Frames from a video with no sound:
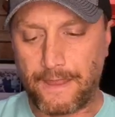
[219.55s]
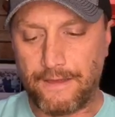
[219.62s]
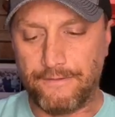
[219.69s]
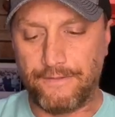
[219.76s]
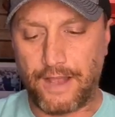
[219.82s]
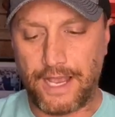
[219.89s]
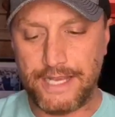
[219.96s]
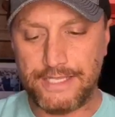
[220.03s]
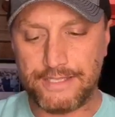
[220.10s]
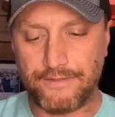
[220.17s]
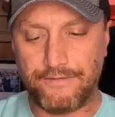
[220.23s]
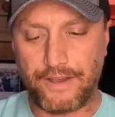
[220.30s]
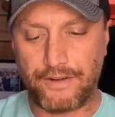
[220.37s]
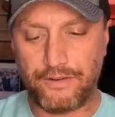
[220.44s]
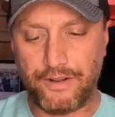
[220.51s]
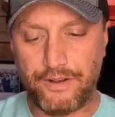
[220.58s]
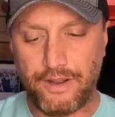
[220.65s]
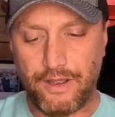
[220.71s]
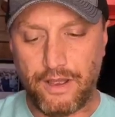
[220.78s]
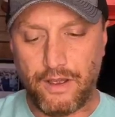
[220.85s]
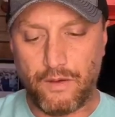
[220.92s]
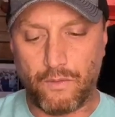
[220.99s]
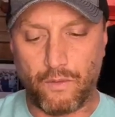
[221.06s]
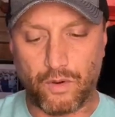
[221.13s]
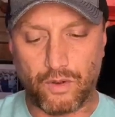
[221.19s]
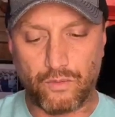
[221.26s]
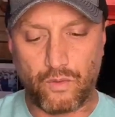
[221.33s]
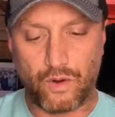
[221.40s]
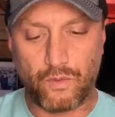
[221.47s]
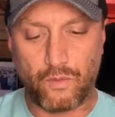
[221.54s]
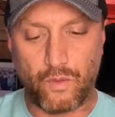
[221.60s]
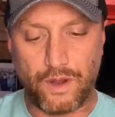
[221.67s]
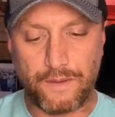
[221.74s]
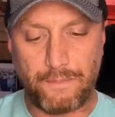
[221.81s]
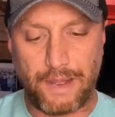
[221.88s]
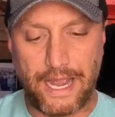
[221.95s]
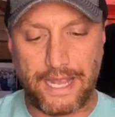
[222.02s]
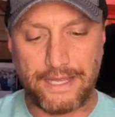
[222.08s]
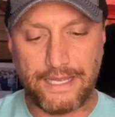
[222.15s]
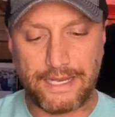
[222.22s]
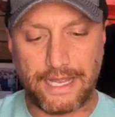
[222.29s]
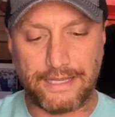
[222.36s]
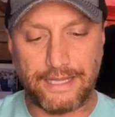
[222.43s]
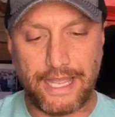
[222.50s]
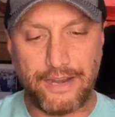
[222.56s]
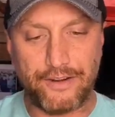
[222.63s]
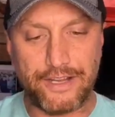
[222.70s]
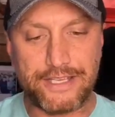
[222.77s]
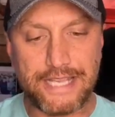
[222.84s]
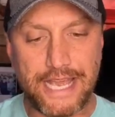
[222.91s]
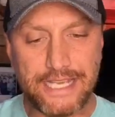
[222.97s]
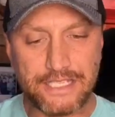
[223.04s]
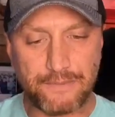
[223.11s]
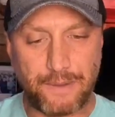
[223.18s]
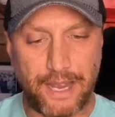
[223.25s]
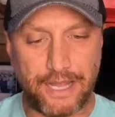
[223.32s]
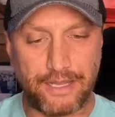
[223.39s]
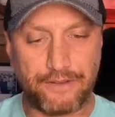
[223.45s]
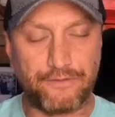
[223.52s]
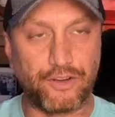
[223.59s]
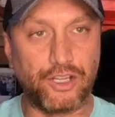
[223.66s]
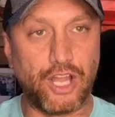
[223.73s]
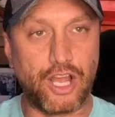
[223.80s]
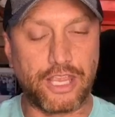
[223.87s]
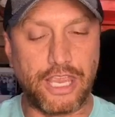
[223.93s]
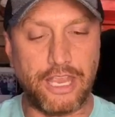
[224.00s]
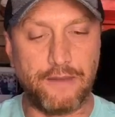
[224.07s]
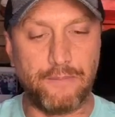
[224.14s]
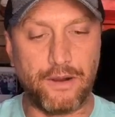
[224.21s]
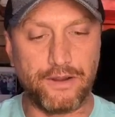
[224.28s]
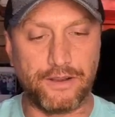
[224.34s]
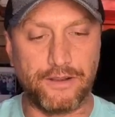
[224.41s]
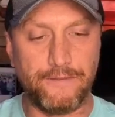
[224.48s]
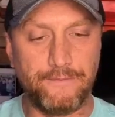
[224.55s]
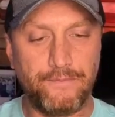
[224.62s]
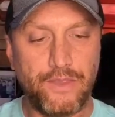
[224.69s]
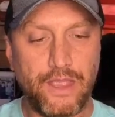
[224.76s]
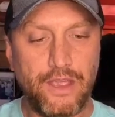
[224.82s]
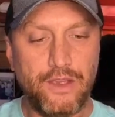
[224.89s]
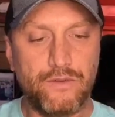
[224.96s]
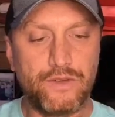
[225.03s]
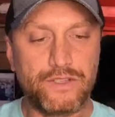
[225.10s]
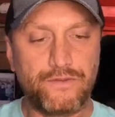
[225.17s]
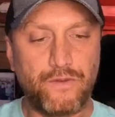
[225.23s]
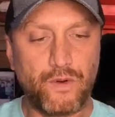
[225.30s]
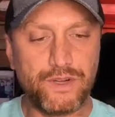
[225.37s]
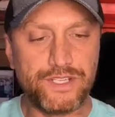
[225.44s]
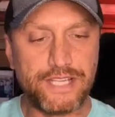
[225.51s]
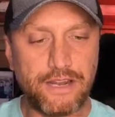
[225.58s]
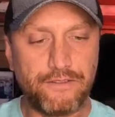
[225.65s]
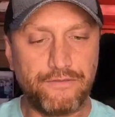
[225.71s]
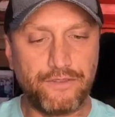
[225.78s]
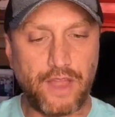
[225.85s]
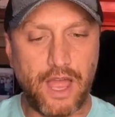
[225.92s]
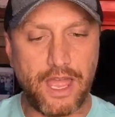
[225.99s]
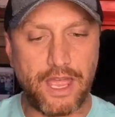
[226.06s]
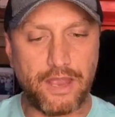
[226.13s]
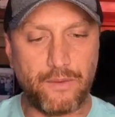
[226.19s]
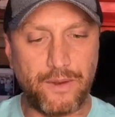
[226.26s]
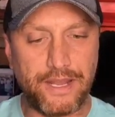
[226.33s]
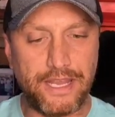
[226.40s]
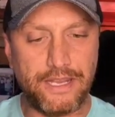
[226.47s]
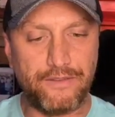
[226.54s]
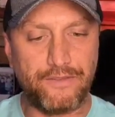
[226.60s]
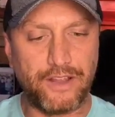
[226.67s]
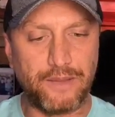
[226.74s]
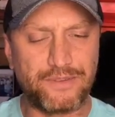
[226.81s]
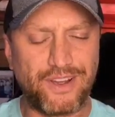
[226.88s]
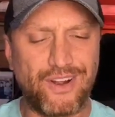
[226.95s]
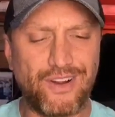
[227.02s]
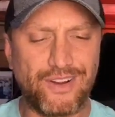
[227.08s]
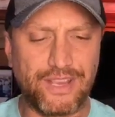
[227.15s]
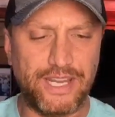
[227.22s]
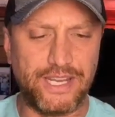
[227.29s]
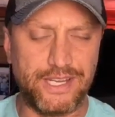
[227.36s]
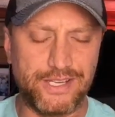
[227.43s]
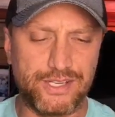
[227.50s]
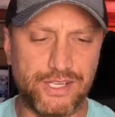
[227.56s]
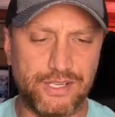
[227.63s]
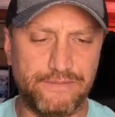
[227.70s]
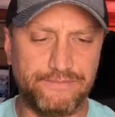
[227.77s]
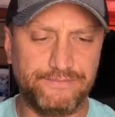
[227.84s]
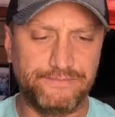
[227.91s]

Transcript: VINES, a veteran World War I pilot and later a test pilot for Lockheed Martin, was forced out of flying when he developed a heart condition.